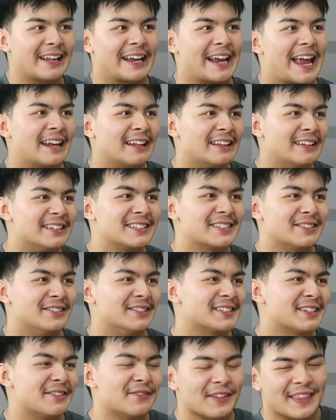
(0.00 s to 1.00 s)
like analyst
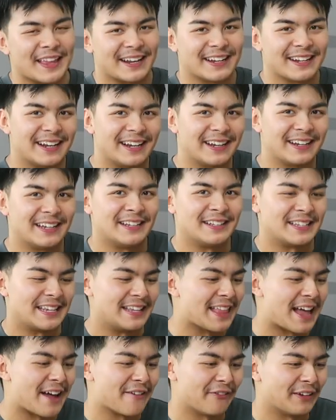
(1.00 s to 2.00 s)
or someone that is
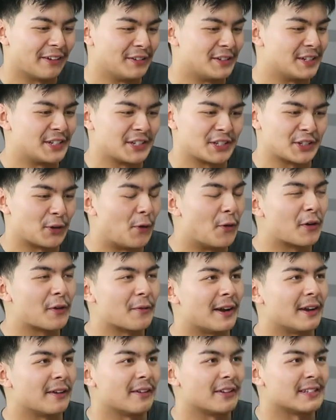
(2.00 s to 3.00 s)
in that field to just talk about it,